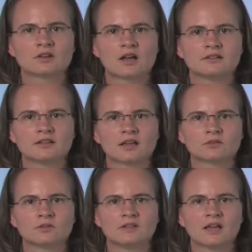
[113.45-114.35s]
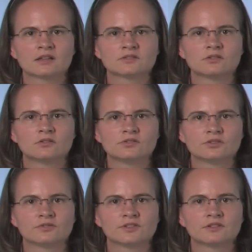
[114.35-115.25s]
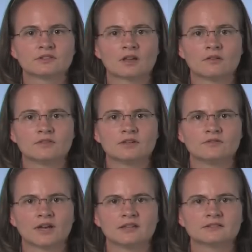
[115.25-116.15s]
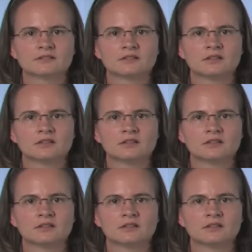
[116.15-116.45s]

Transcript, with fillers: contact with the external surfaces of the device.